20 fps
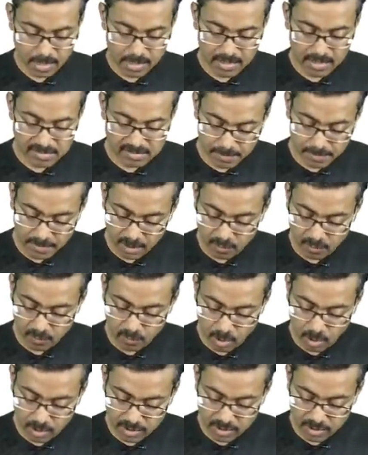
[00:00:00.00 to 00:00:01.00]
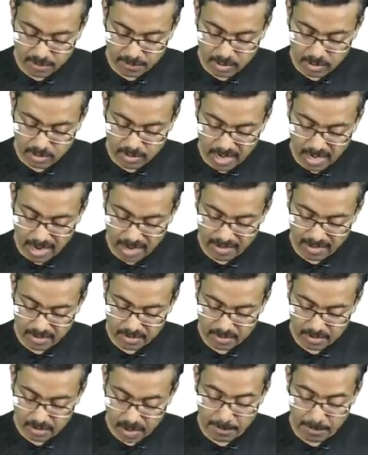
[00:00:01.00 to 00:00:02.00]
And there's a bit of water below that,
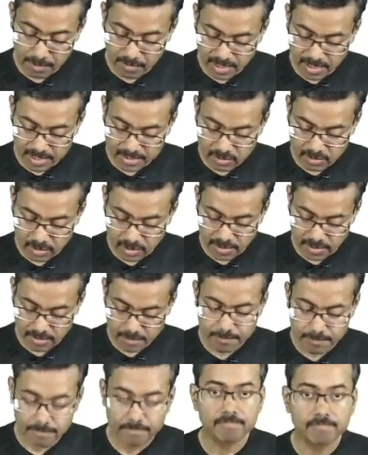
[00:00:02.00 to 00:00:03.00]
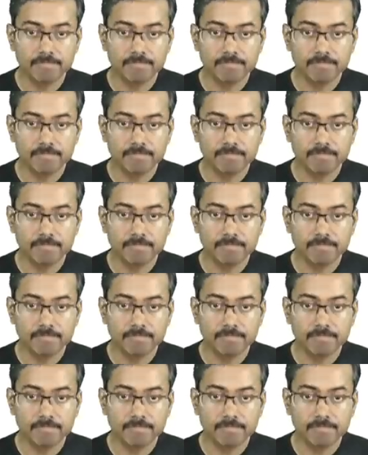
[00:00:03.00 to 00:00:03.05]
above that, sorry.